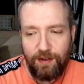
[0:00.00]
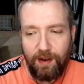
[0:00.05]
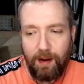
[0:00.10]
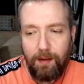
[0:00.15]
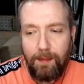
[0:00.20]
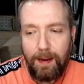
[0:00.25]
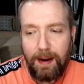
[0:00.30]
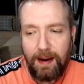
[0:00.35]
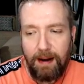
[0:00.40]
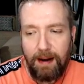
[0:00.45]

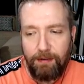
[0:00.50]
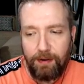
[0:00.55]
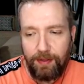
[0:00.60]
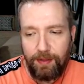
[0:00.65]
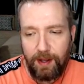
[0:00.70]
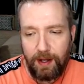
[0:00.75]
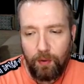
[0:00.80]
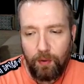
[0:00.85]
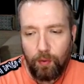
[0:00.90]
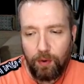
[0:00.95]
They made
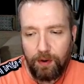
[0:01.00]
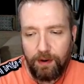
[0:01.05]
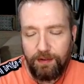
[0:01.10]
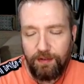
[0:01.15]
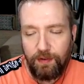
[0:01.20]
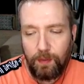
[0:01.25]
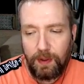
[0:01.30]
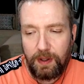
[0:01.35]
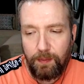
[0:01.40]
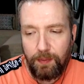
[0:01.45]
everything
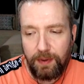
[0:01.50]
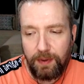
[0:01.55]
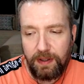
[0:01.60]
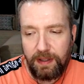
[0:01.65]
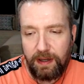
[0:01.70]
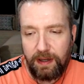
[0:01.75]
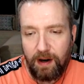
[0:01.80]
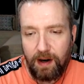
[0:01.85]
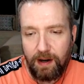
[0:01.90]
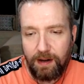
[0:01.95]
worse, to be
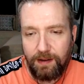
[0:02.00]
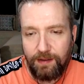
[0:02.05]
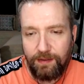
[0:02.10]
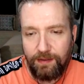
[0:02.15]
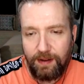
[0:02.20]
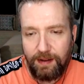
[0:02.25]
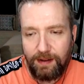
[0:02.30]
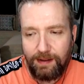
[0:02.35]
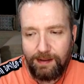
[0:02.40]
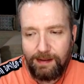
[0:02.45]
completely
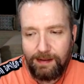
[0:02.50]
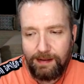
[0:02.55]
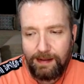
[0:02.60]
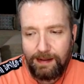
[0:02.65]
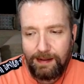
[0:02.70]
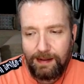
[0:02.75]
honest. And